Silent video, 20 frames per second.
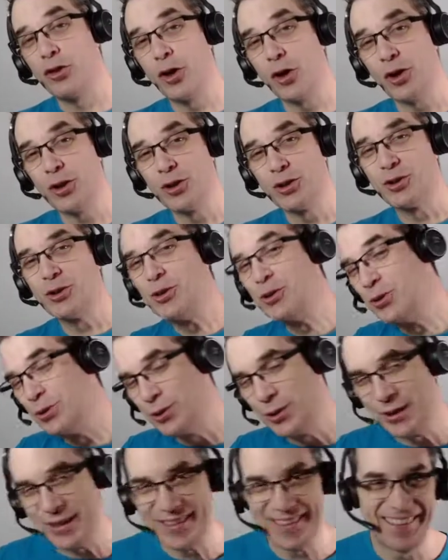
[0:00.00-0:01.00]
third
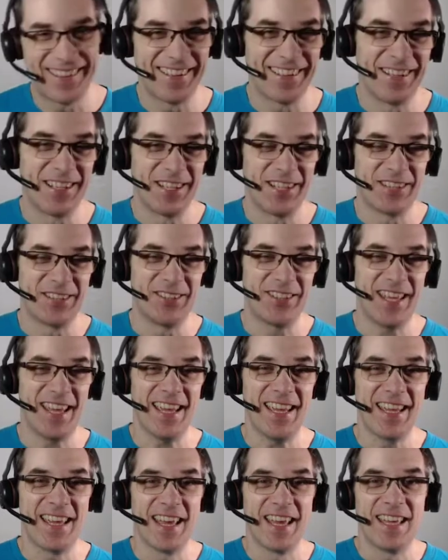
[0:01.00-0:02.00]
tool
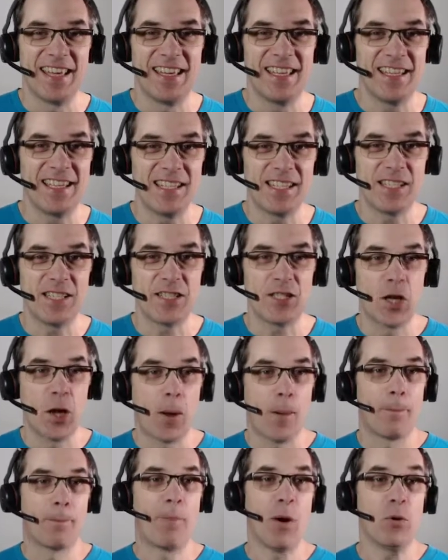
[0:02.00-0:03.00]
today is
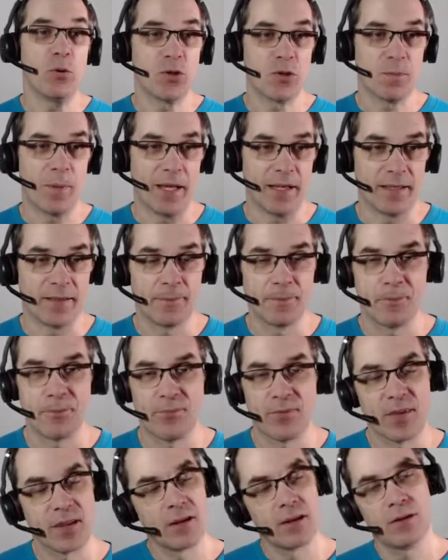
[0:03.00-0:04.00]
Postman.
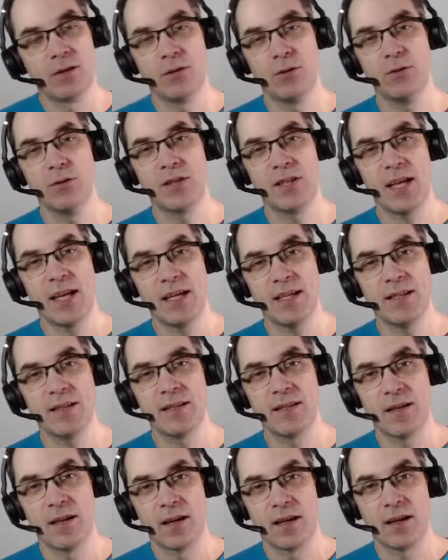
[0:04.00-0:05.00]
Who
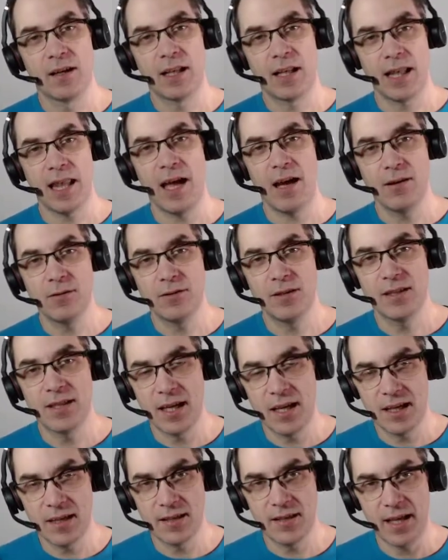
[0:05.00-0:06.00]
says cloud
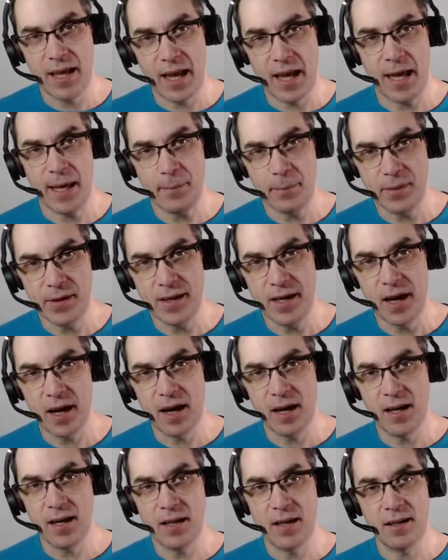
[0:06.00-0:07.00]
says
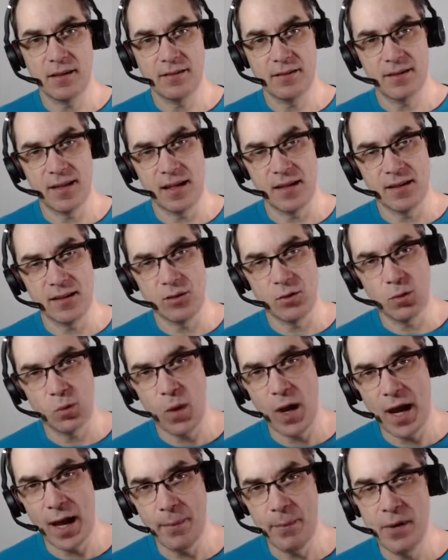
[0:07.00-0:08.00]
API, says
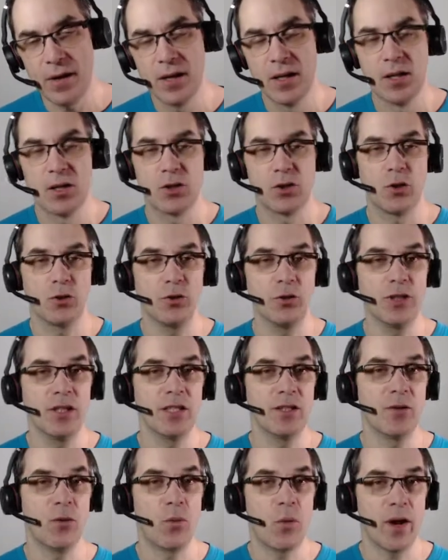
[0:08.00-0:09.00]
web, so you
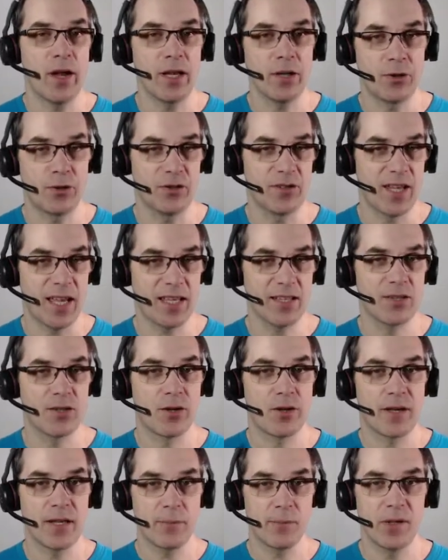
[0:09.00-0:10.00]
need a way to
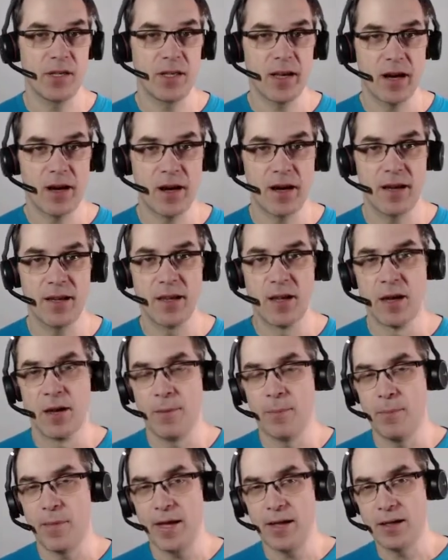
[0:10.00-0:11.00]
test your API,
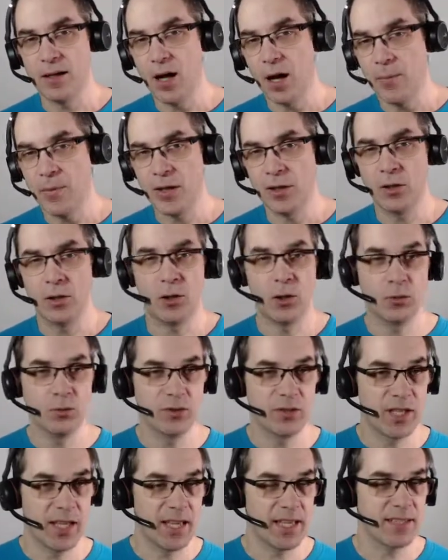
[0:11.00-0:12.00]
make command
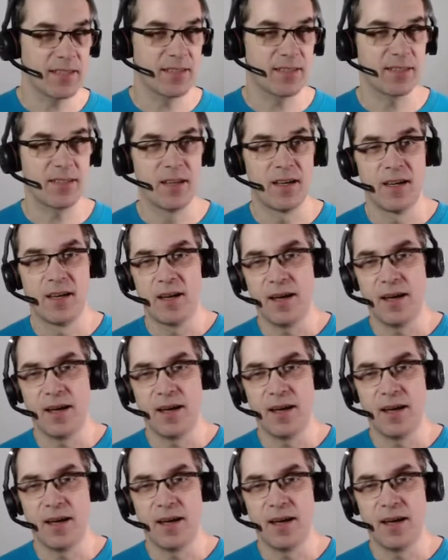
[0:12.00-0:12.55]
load test.